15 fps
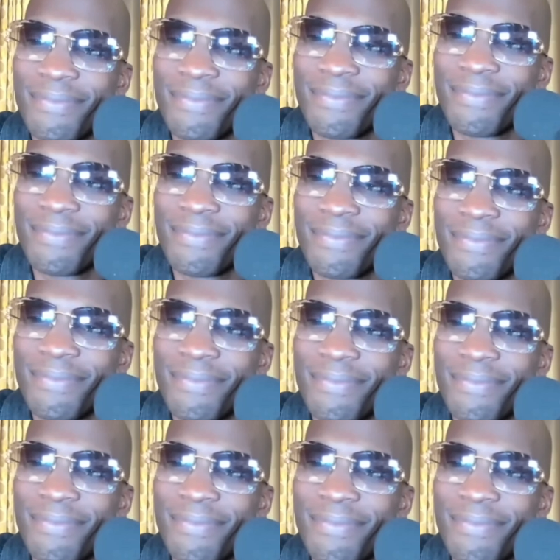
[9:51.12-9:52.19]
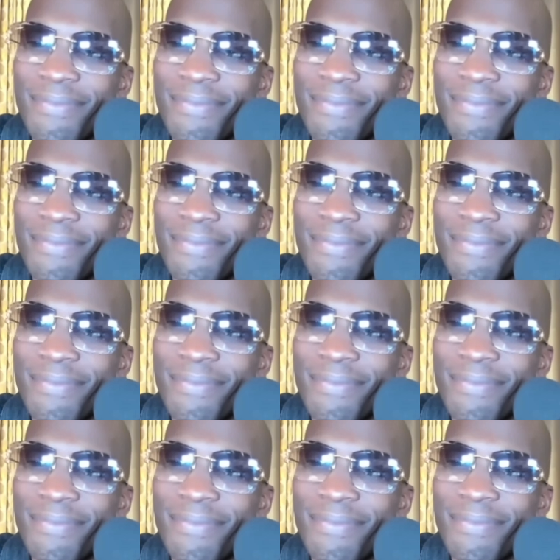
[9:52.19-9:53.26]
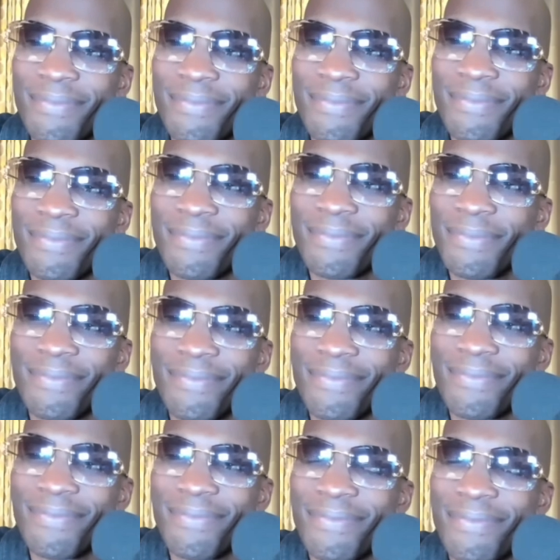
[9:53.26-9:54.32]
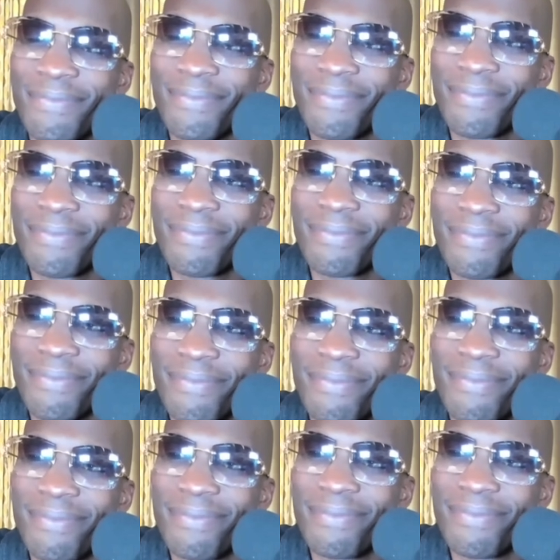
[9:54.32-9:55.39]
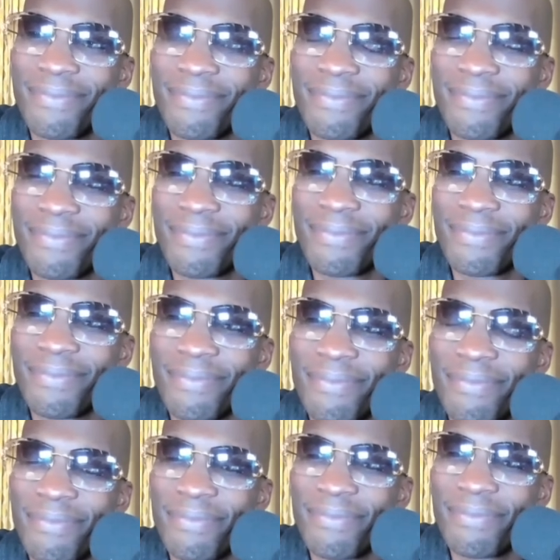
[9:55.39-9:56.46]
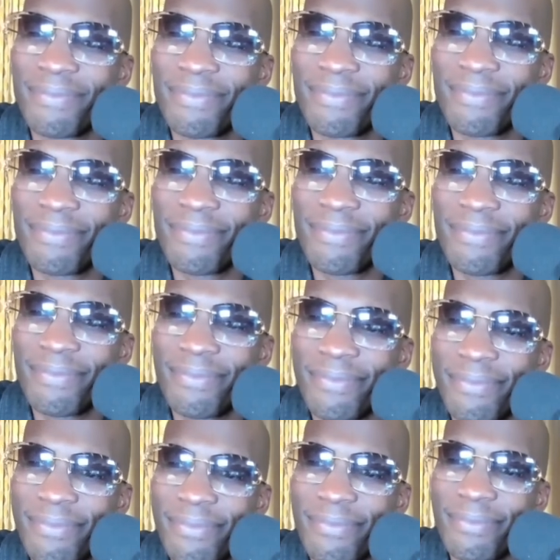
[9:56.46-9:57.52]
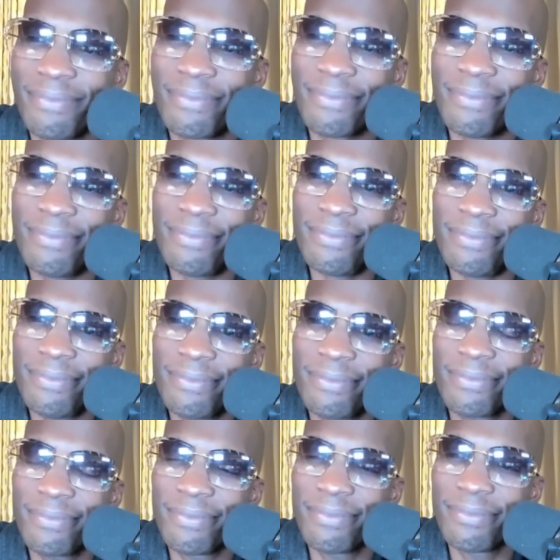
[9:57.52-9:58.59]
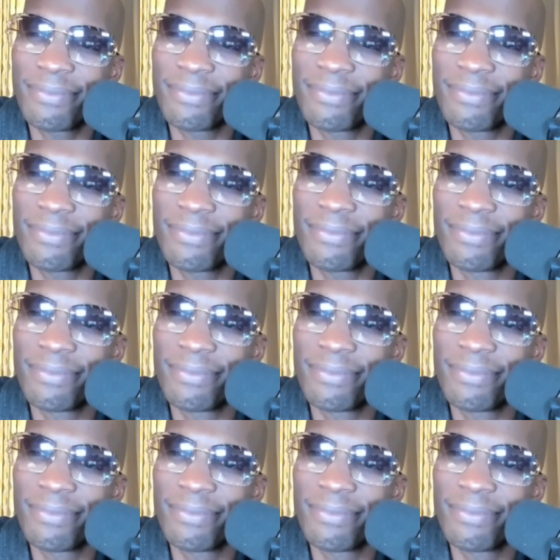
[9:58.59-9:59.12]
The person shown says nothing.